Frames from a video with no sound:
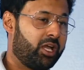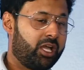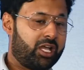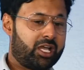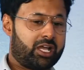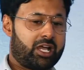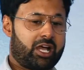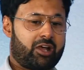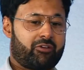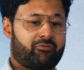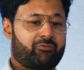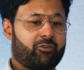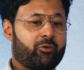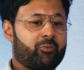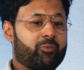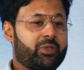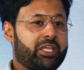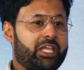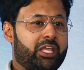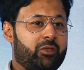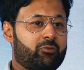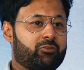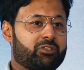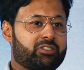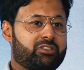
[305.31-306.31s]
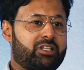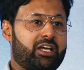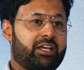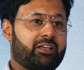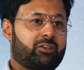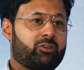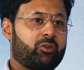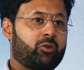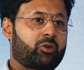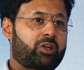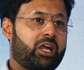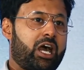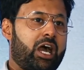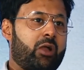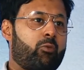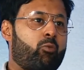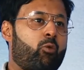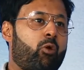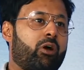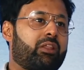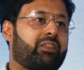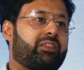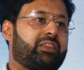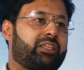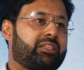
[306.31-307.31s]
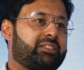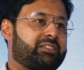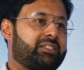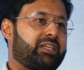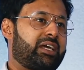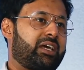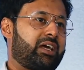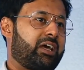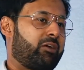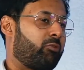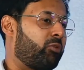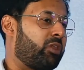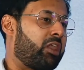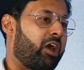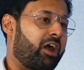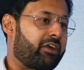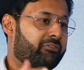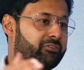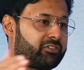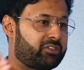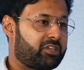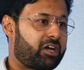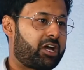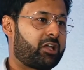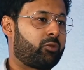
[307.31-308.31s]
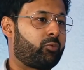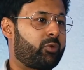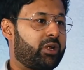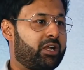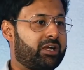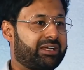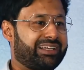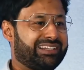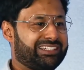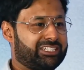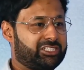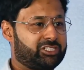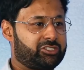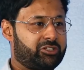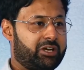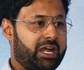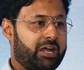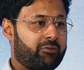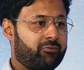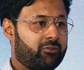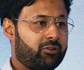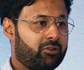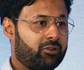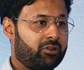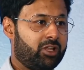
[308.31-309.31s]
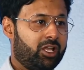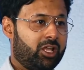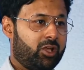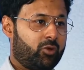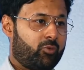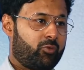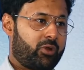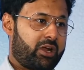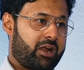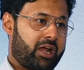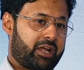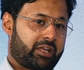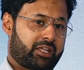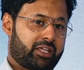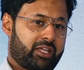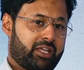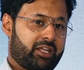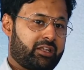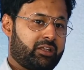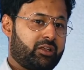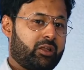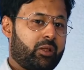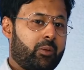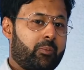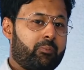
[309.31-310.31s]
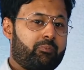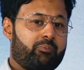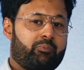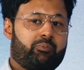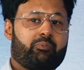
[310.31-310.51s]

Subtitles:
Mm-hmm. For me, it was like, look, I want this lifestyle where I can travel, where I can